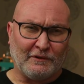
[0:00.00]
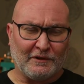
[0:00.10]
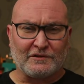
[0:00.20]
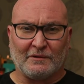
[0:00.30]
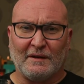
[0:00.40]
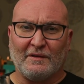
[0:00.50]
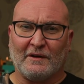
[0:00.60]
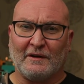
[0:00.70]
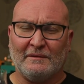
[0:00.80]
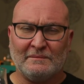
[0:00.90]
fruits are in
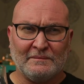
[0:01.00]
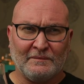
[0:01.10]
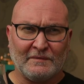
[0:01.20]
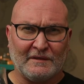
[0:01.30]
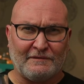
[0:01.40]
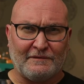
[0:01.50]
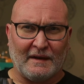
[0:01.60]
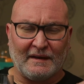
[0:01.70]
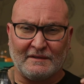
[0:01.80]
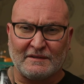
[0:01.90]
there. The
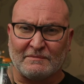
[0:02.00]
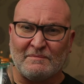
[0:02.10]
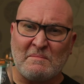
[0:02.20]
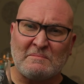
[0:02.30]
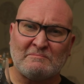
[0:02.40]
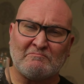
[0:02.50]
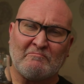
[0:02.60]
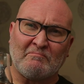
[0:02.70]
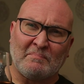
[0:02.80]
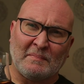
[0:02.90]
figs,
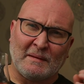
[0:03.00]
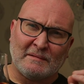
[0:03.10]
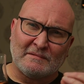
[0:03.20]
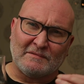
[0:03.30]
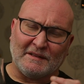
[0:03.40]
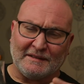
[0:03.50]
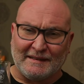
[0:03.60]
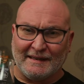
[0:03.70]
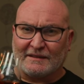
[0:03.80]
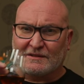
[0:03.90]
the
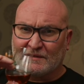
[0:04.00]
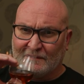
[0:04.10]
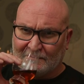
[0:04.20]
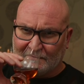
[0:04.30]
dates,